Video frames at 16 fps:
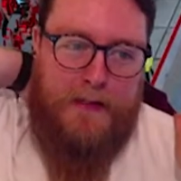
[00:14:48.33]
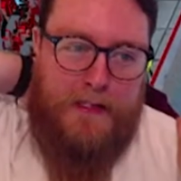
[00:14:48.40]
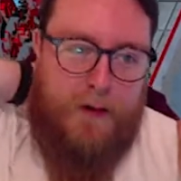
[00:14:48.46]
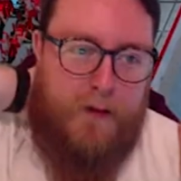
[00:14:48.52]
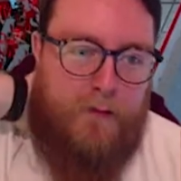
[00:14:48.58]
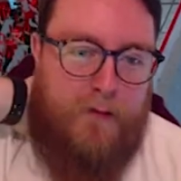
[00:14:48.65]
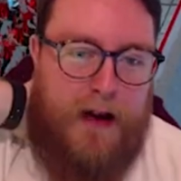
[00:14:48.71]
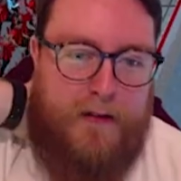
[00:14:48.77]
he
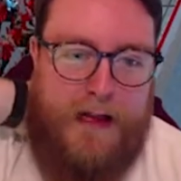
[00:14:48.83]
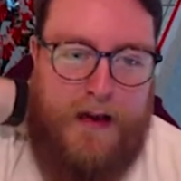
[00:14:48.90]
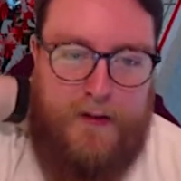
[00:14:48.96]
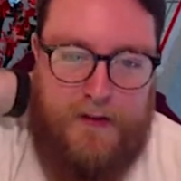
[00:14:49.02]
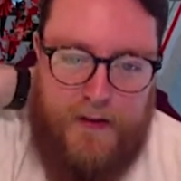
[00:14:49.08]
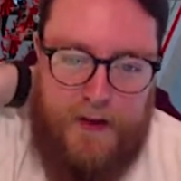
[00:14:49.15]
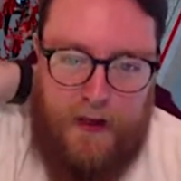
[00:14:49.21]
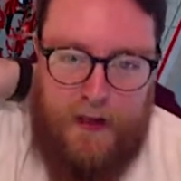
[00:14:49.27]
went round the
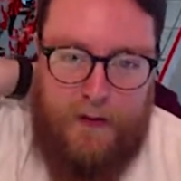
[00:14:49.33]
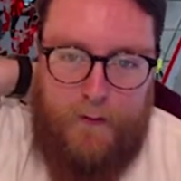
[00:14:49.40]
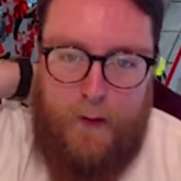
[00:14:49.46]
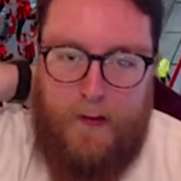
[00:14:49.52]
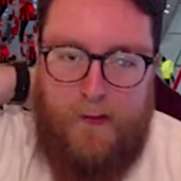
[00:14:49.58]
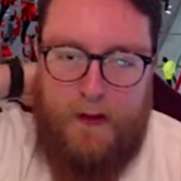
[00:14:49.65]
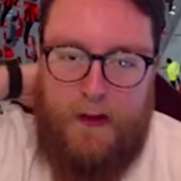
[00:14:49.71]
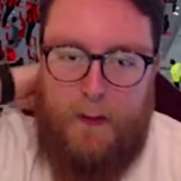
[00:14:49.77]
outside of
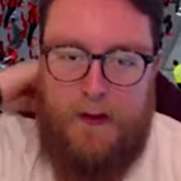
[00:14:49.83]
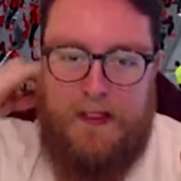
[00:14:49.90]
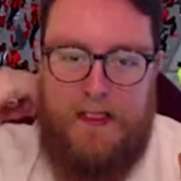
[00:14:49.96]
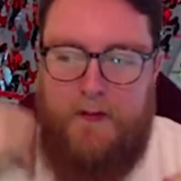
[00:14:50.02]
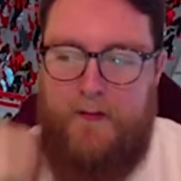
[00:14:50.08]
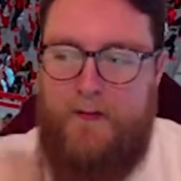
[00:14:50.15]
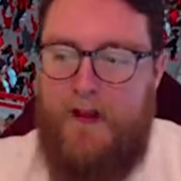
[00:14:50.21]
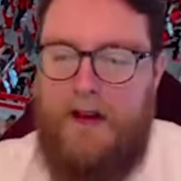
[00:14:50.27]
whoever that was in
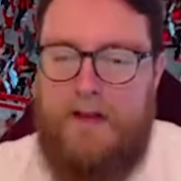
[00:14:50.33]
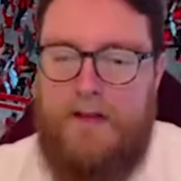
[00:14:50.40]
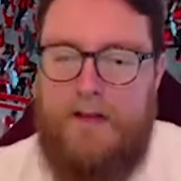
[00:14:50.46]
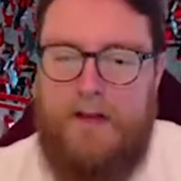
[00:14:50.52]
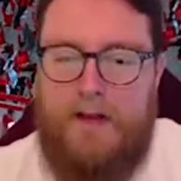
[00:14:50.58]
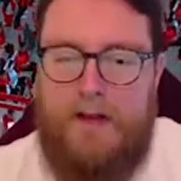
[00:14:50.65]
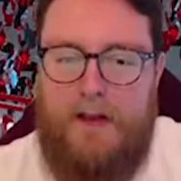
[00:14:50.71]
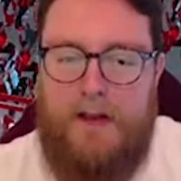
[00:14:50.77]

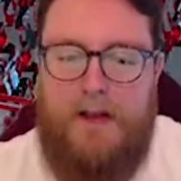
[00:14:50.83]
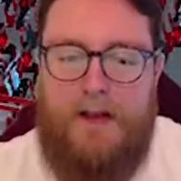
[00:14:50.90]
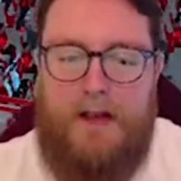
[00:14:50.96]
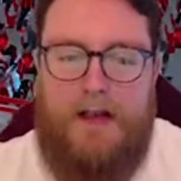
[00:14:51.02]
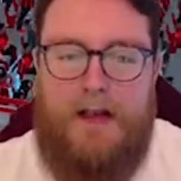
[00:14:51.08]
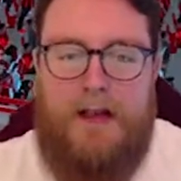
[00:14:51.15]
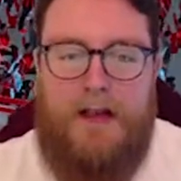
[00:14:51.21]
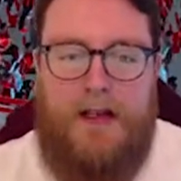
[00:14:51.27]
defence.
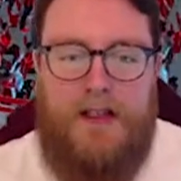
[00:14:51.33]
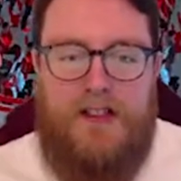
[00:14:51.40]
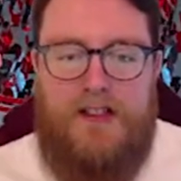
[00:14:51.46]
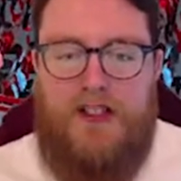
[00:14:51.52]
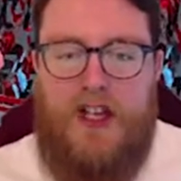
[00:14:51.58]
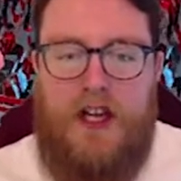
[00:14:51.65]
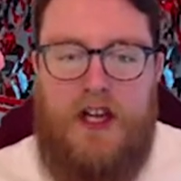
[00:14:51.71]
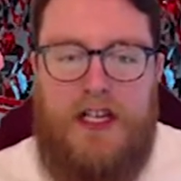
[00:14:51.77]

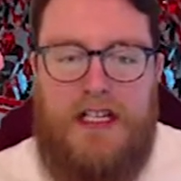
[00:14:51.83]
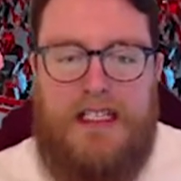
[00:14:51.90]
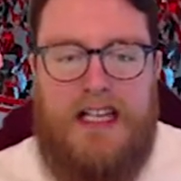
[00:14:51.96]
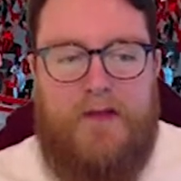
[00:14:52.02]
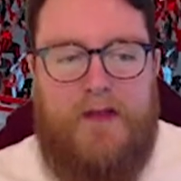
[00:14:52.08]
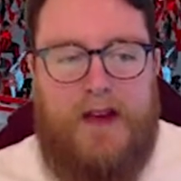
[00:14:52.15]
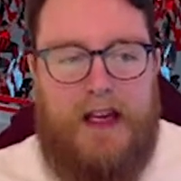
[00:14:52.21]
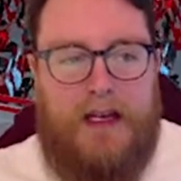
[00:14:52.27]
Sergi
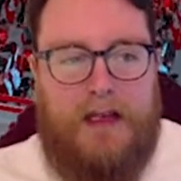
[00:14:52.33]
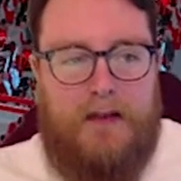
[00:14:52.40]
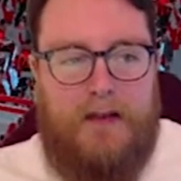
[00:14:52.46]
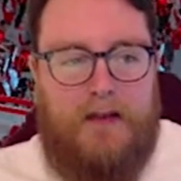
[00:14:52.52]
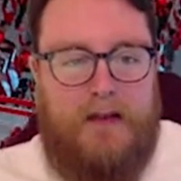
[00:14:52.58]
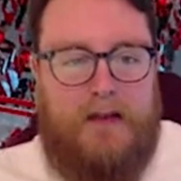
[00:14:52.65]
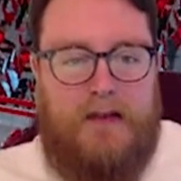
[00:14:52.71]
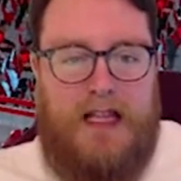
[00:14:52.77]
Savic
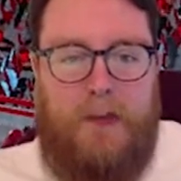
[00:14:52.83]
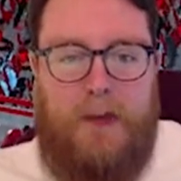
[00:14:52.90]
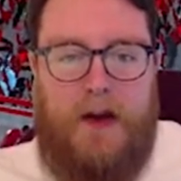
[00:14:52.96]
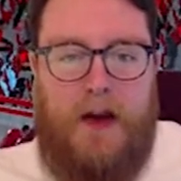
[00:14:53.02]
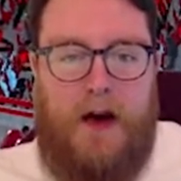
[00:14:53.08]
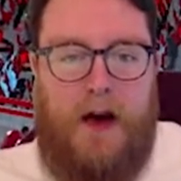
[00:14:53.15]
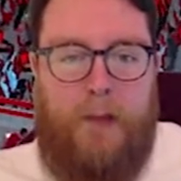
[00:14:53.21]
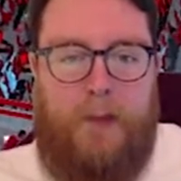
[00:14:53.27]
stepping
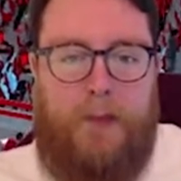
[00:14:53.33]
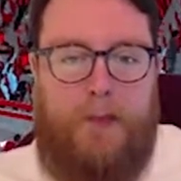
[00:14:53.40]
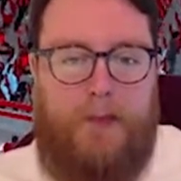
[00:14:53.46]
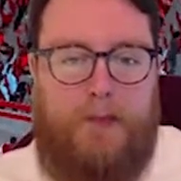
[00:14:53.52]
up.